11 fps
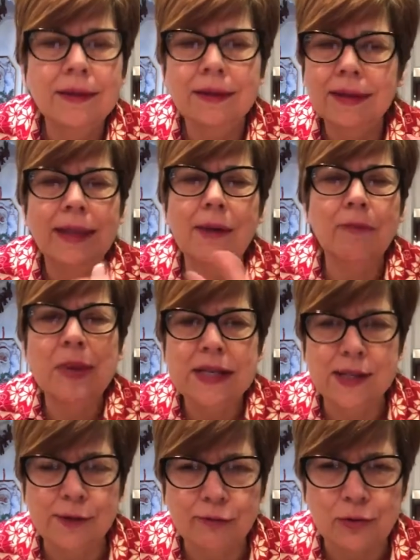like pieces
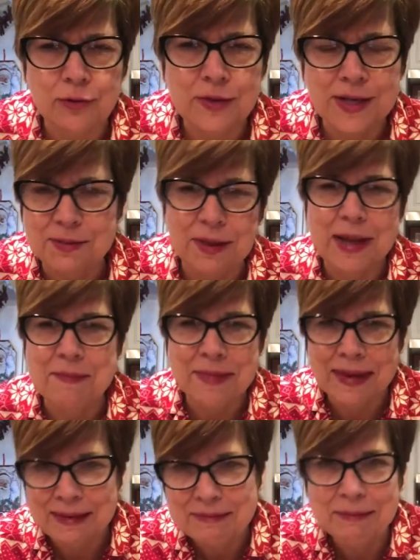of fruit is
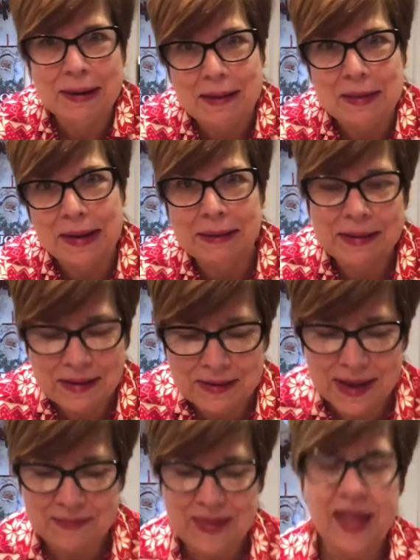what I mean. Okay,
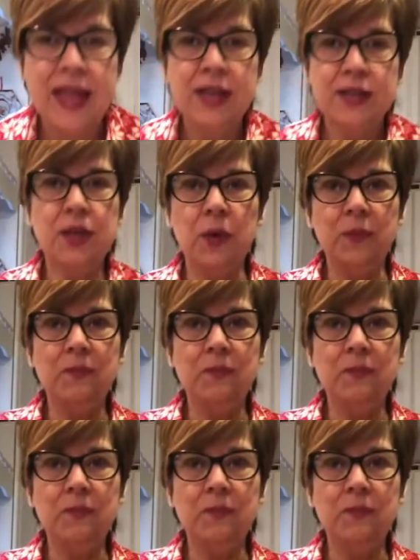so